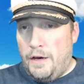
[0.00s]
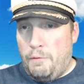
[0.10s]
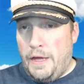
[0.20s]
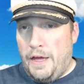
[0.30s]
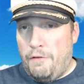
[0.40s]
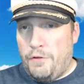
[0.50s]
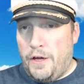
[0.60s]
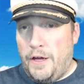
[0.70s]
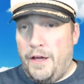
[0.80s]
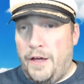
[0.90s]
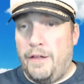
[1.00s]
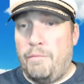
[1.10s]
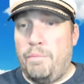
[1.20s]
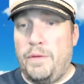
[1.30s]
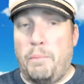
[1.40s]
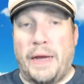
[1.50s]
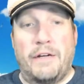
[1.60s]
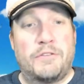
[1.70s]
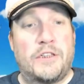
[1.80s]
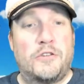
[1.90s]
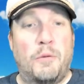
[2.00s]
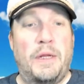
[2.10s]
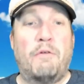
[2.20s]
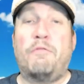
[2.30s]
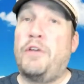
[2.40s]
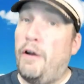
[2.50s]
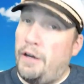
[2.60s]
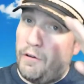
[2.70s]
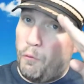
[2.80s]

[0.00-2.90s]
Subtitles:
Dave. We have, Magnificent Germany with Darian.